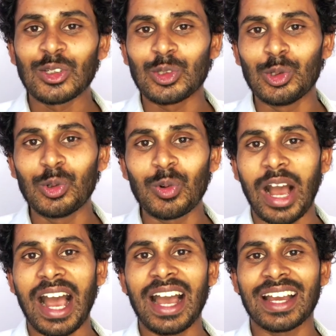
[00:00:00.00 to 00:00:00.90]

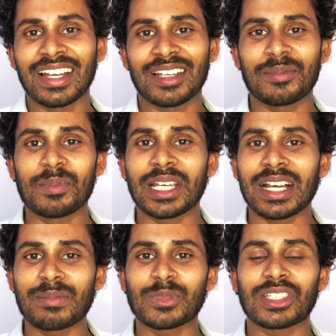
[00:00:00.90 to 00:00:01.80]
dhua
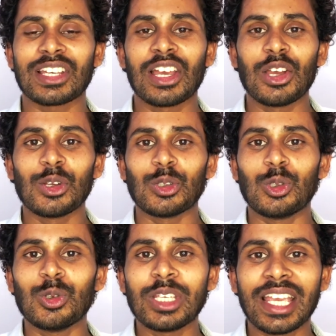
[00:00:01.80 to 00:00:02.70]
becomes
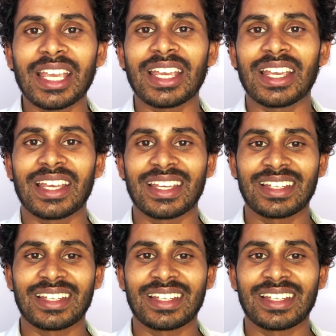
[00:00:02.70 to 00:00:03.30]
dhuye